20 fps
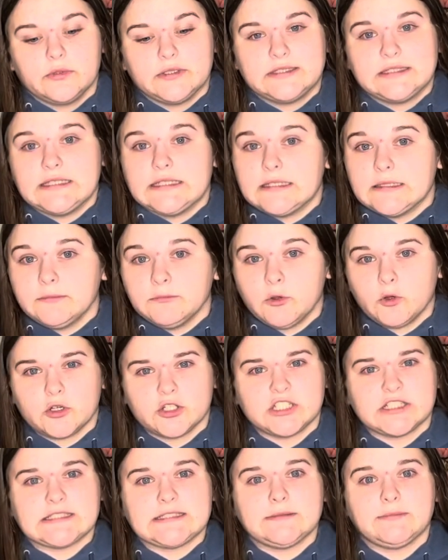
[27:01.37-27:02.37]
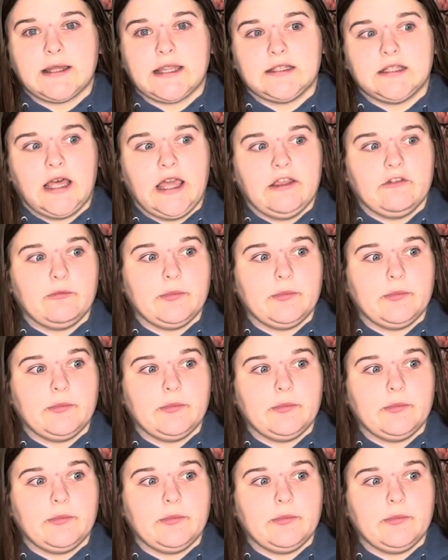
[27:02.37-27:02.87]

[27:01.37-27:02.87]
them, or just in my life,